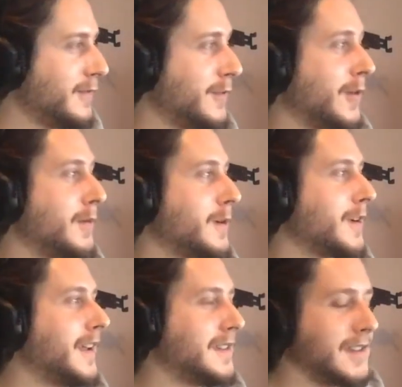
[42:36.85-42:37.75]
If you remember,
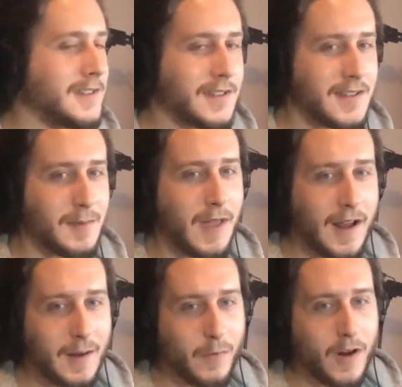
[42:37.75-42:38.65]
Casey is the same
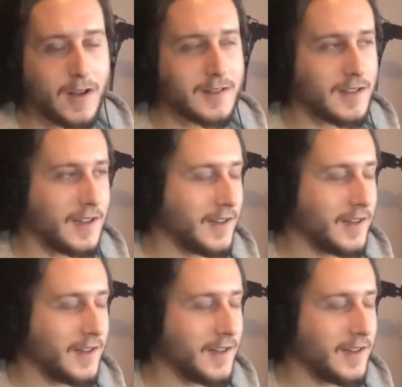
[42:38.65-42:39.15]
guy that brought us